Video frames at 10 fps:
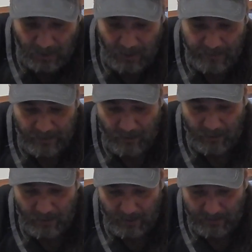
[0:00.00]
I think I
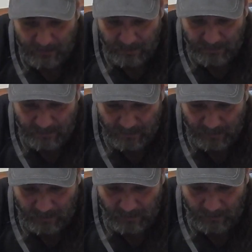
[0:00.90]
already answered this.
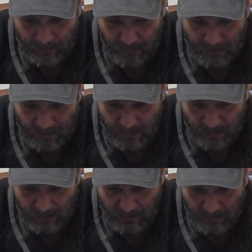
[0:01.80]

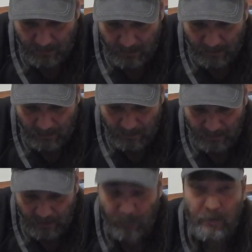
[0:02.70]

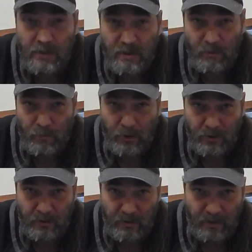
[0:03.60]
That would be Tim
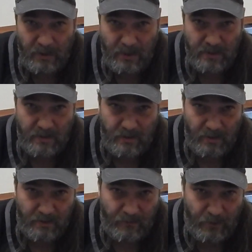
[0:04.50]
Burton, I guess,
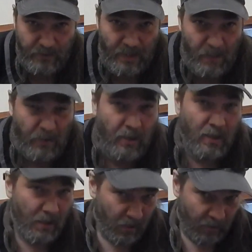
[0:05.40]
as far as that. But
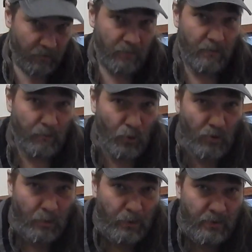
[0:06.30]
more
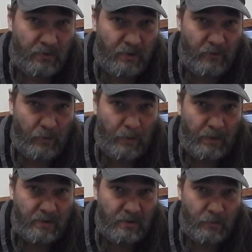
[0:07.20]
on a personal level, my
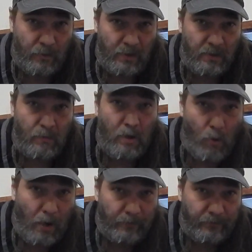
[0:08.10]
biggest inspiration, my
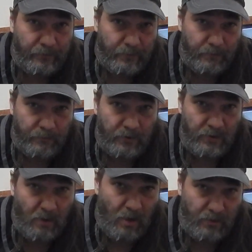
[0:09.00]
wife.
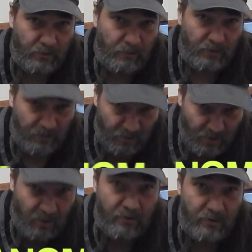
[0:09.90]
She's awesome. She's
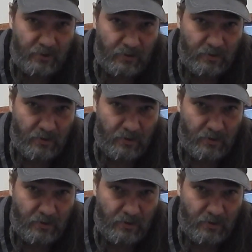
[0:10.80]
intelligent.